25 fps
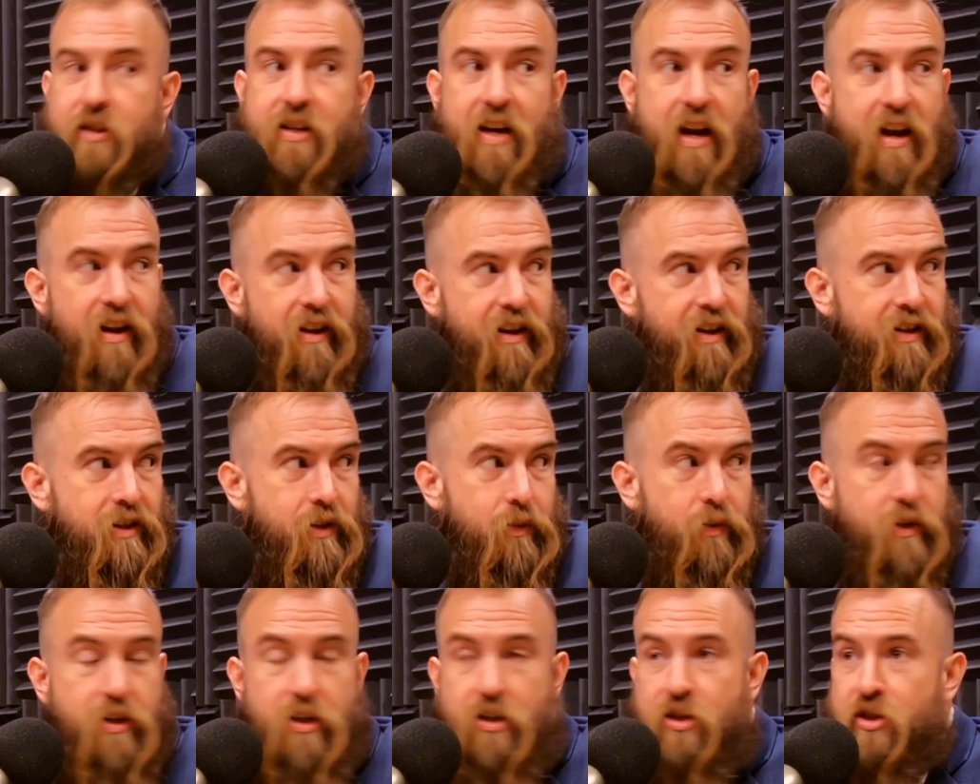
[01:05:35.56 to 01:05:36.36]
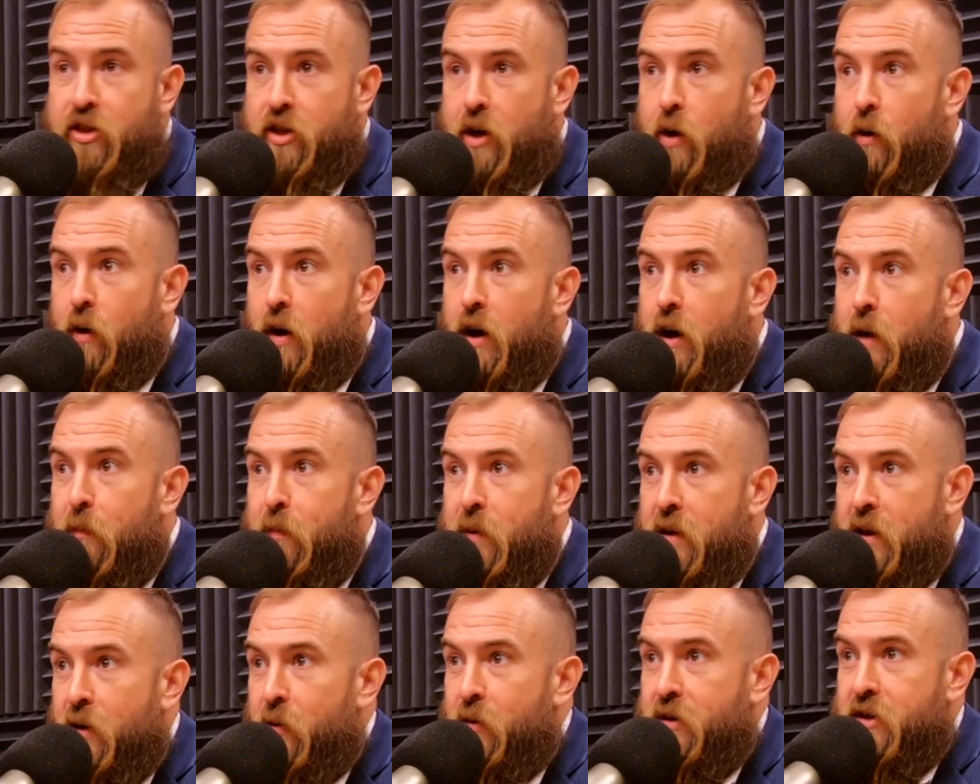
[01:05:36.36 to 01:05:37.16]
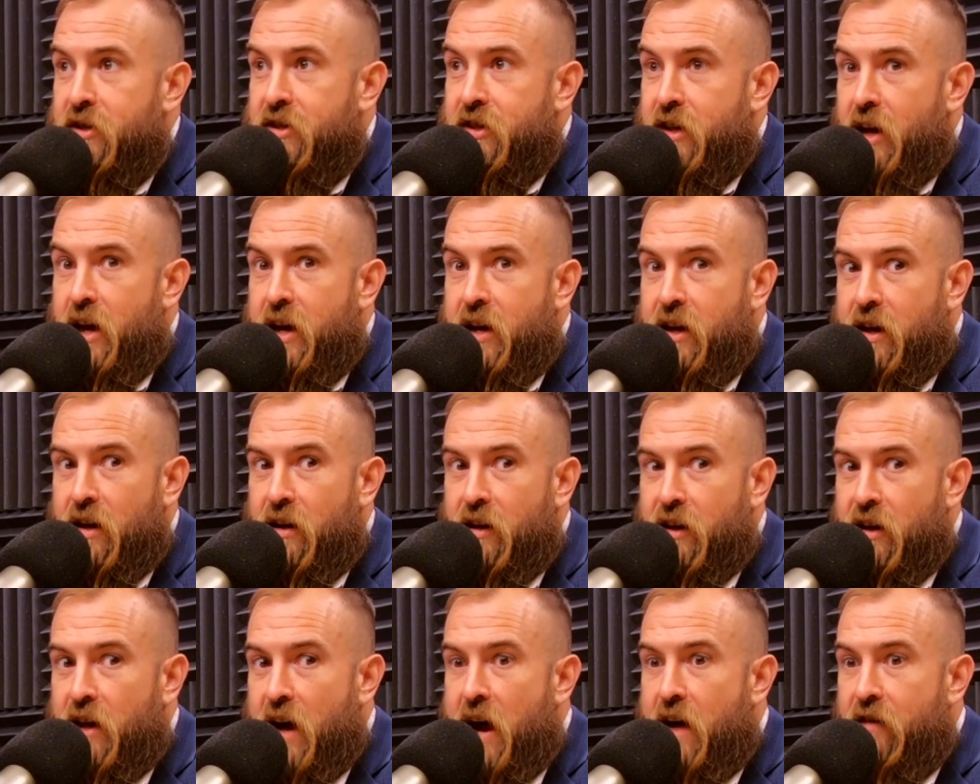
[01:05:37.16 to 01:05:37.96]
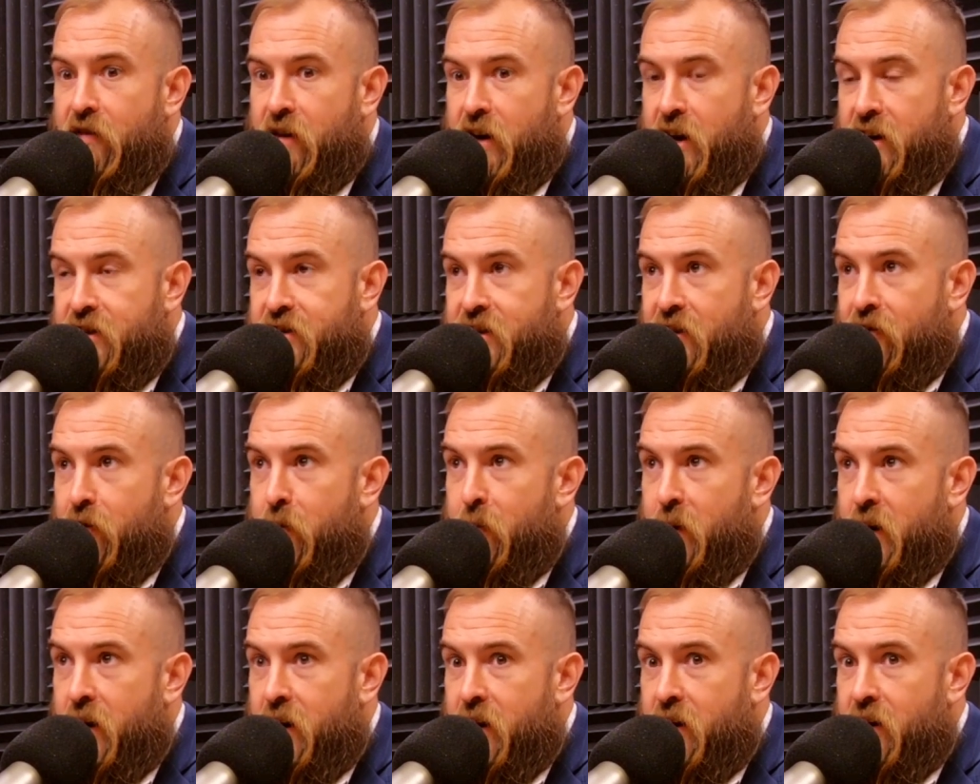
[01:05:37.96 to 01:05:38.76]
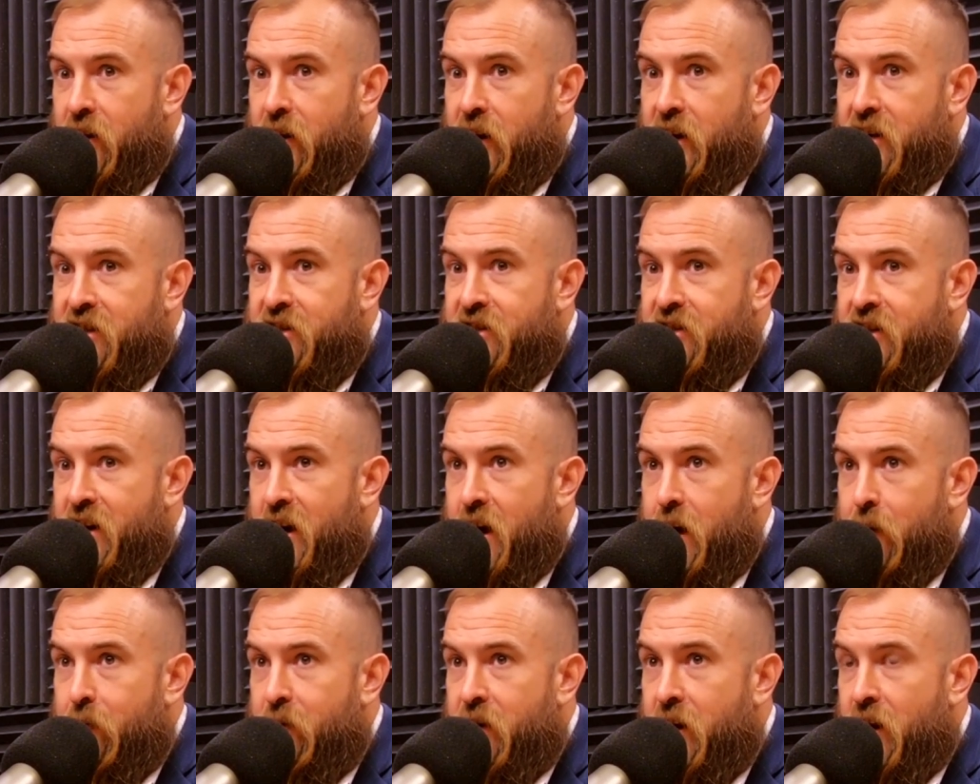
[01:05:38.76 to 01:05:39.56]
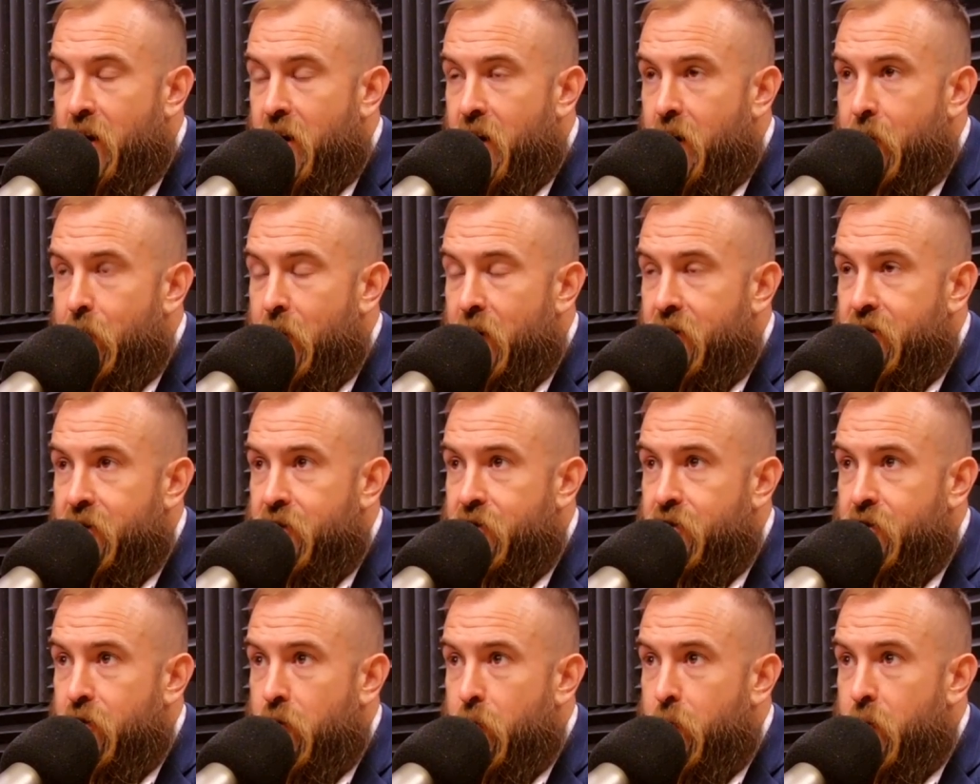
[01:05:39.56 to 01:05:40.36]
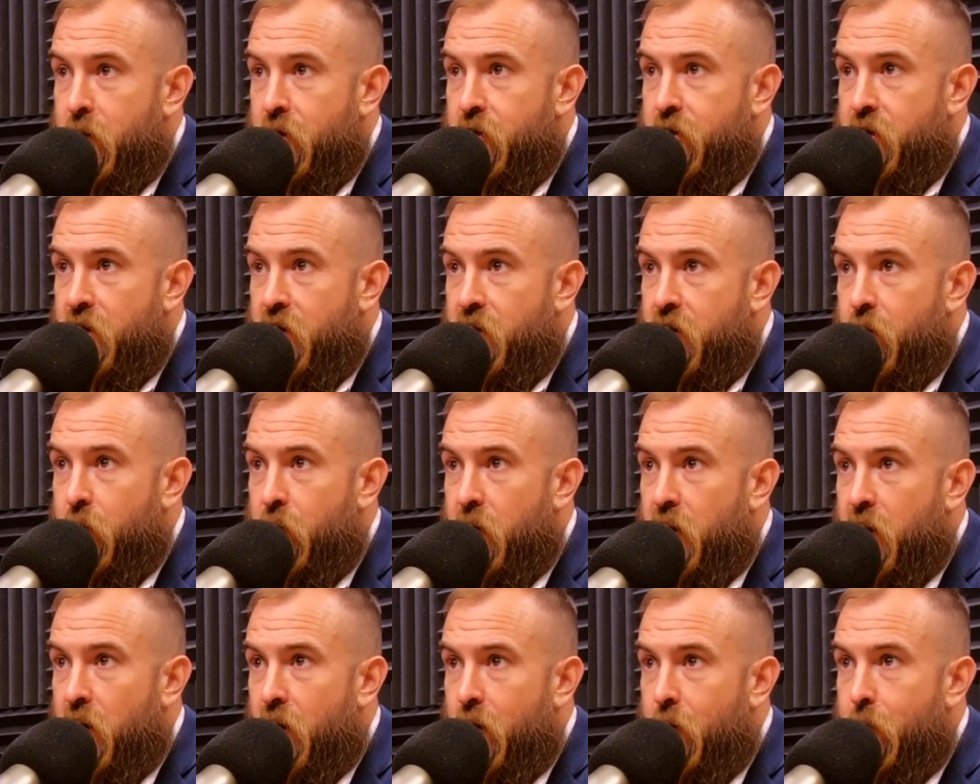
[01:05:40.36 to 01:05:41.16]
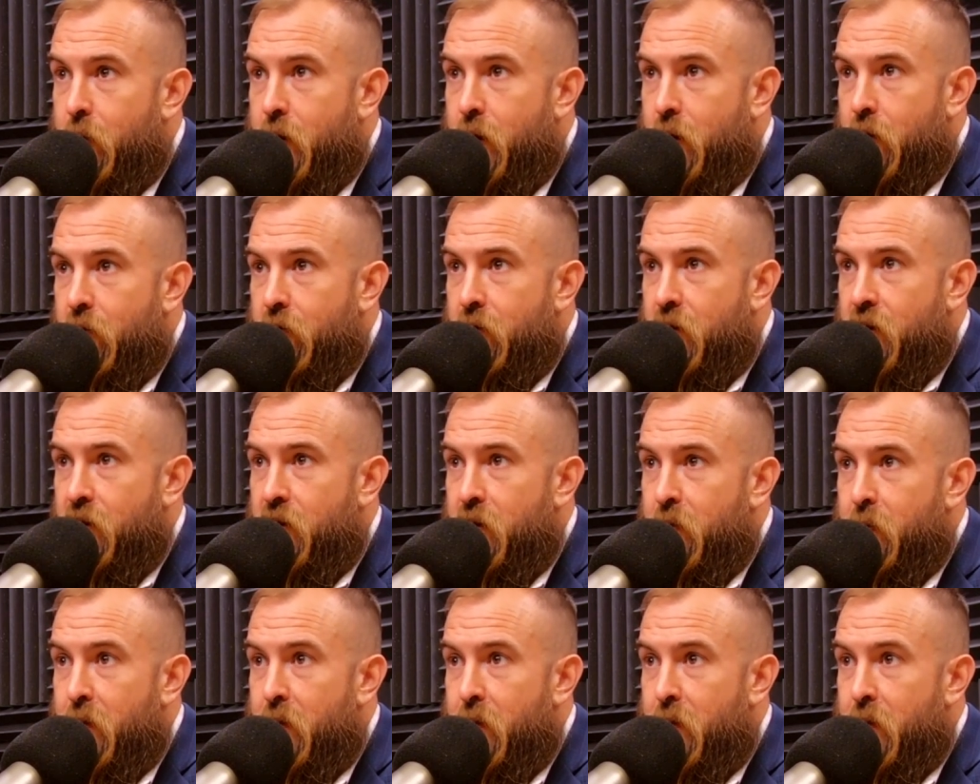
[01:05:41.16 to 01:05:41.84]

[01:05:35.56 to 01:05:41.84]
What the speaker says: aliens would just show up and it would just like galvanize everybody to like stop caring about the stupid shit that we care about, and then